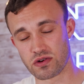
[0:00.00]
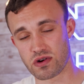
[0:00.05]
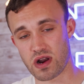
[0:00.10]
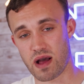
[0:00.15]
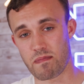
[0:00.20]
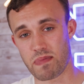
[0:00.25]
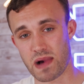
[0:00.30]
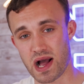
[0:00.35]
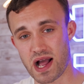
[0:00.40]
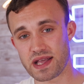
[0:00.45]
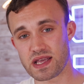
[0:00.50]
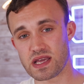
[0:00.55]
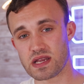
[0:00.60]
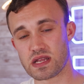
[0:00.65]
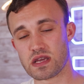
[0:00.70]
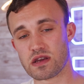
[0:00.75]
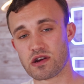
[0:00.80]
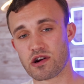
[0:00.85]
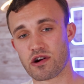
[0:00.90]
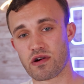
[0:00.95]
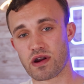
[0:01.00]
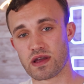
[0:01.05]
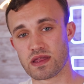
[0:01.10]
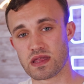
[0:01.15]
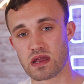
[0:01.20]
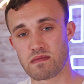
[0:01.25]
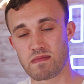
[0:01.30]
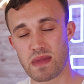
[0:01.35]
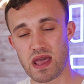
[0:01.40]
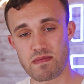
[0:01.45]
you're not buying it here and
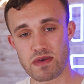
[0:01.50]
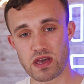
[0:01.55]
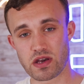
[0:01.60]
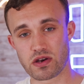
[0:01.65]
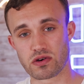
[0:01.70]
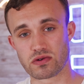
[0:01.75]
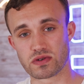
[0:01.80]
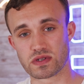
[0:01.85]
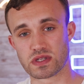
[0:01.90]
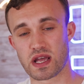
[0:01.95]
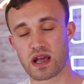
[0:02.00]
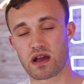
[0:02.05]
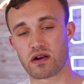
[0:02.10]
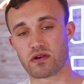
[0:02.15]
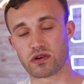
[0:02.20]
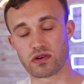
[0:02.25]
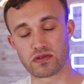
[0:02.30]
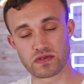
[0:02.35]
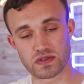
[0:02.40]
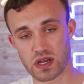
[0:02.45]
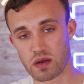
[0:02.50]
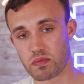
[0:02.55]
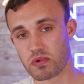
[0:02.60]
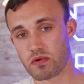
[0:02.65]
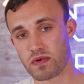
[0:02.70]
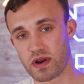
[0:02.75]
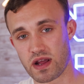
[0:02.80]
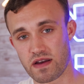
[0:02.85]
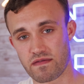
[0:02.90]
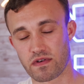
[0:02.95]
then maybe it goes down or goes up or
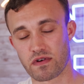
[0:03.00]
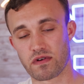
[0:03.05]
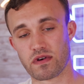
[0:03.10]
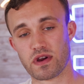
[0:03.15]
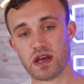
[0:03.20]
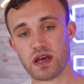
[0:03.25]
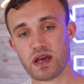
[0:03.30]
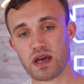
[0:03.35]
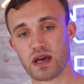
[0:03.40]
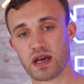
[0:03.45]
whatever,